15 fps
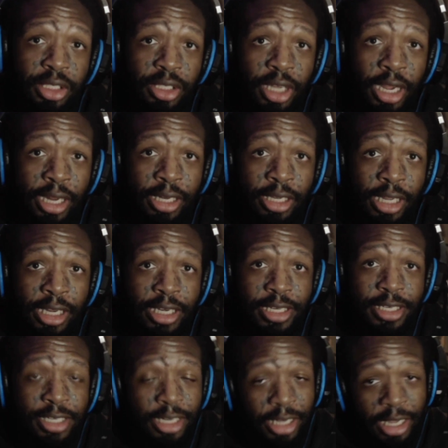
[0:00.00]
I like
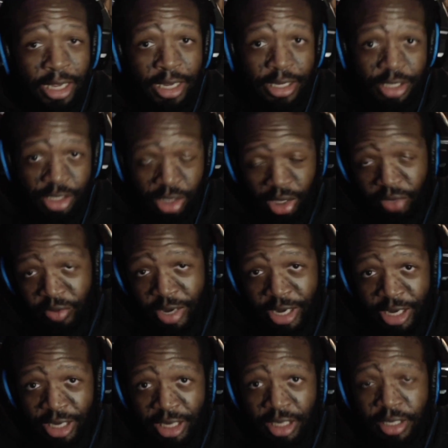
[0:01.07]
singing and
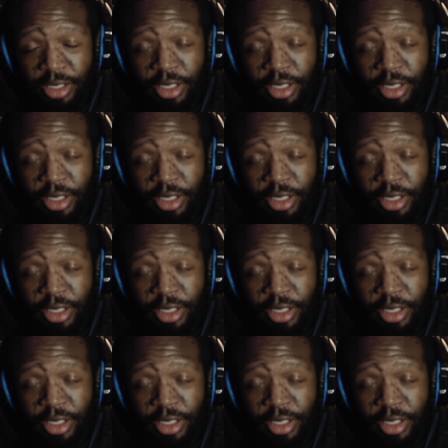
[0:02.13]
songwriting.